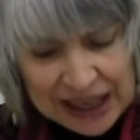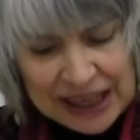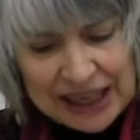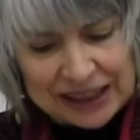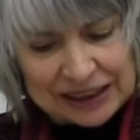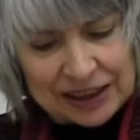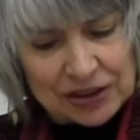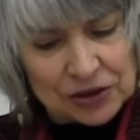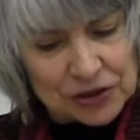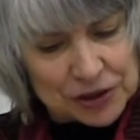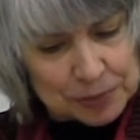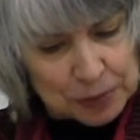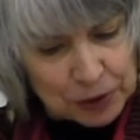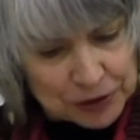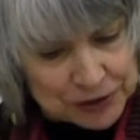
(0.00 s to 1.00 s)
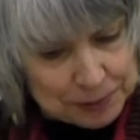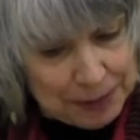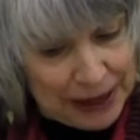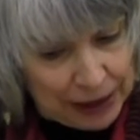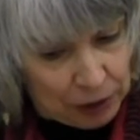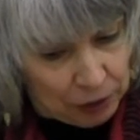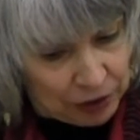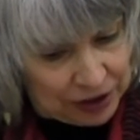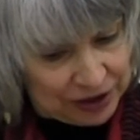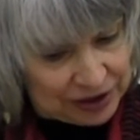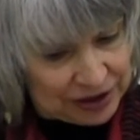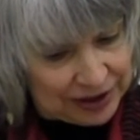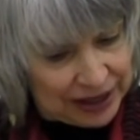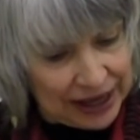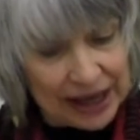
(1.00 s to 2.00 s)
it can disperse power
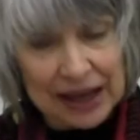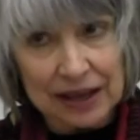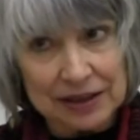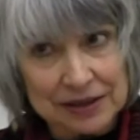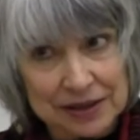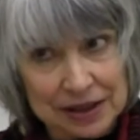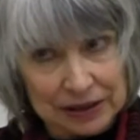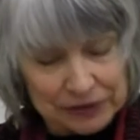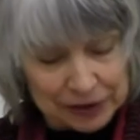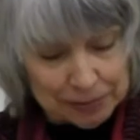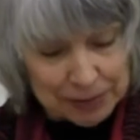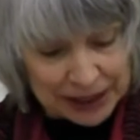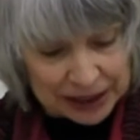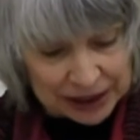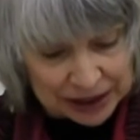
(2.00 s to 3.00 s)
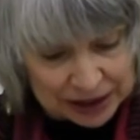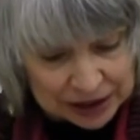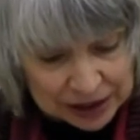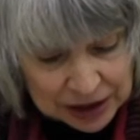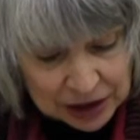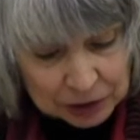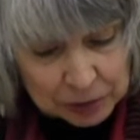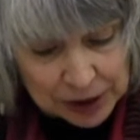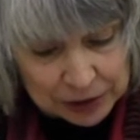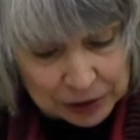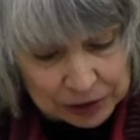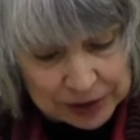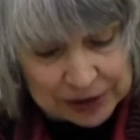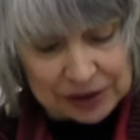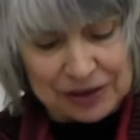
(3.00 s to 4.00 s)
into the hands of the many rather
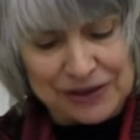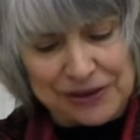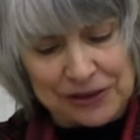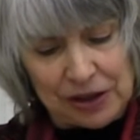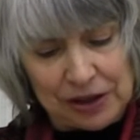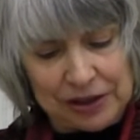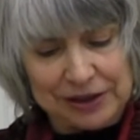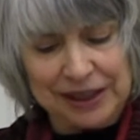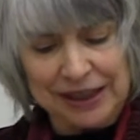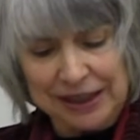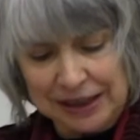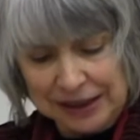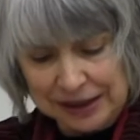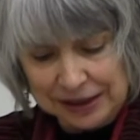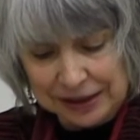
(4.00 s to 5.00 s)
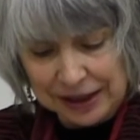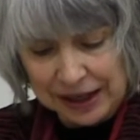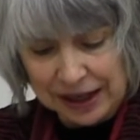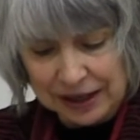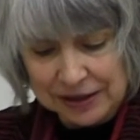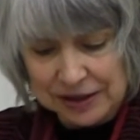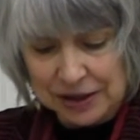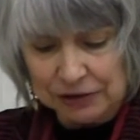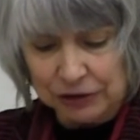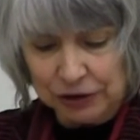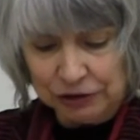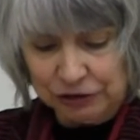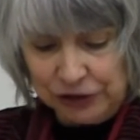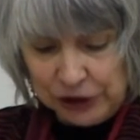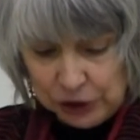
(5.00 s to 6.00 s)
than consolidating it in the hands of
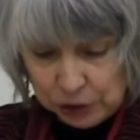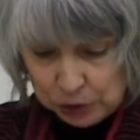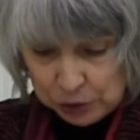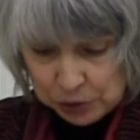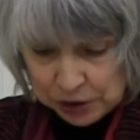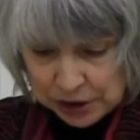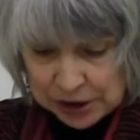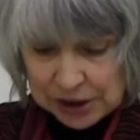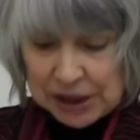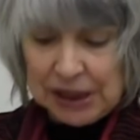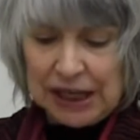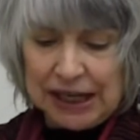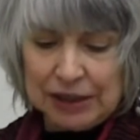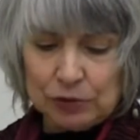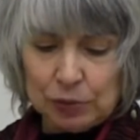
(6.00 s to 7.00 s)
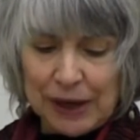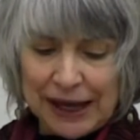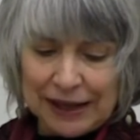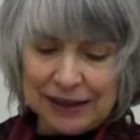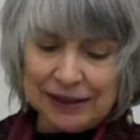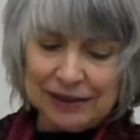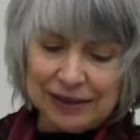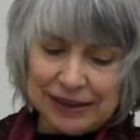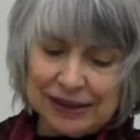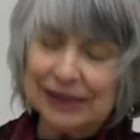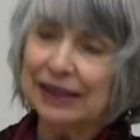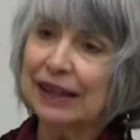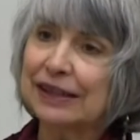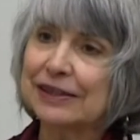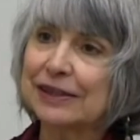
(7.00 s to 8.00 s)
the few and radically
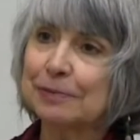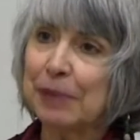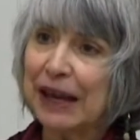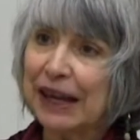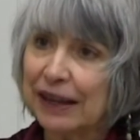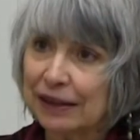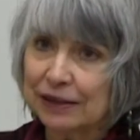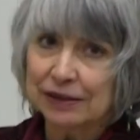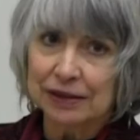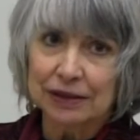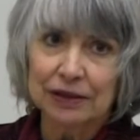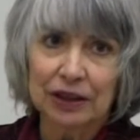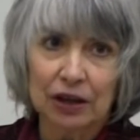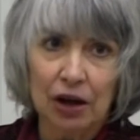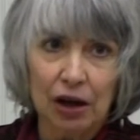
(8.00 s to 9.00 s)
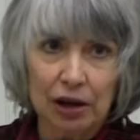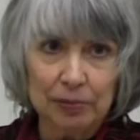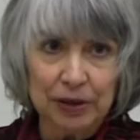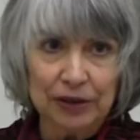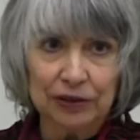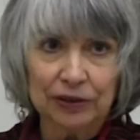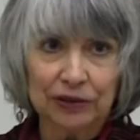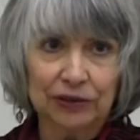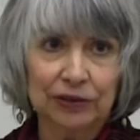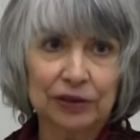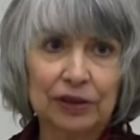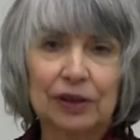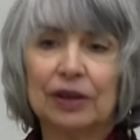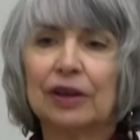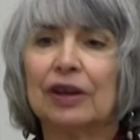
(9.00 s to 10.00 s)
expand the commons
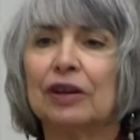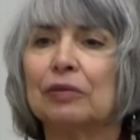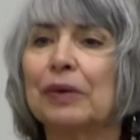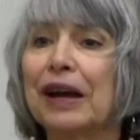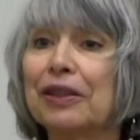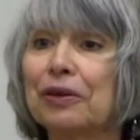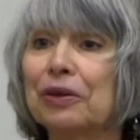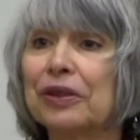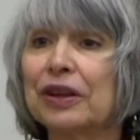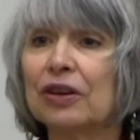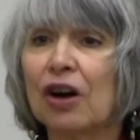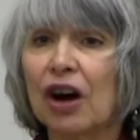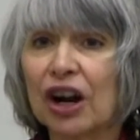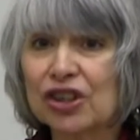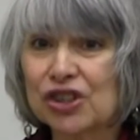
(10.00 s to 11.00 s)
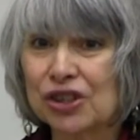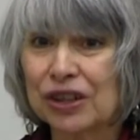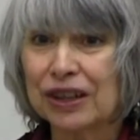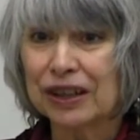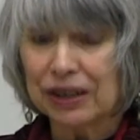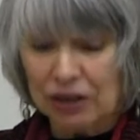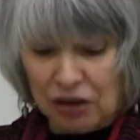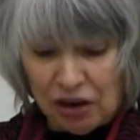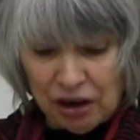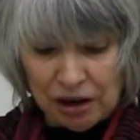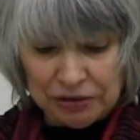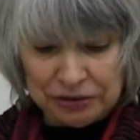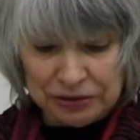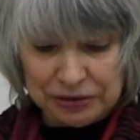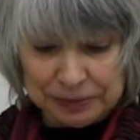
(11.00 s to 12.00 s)
rather than auctioning it
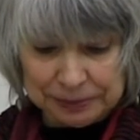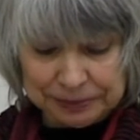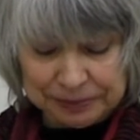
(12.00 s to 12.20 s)
off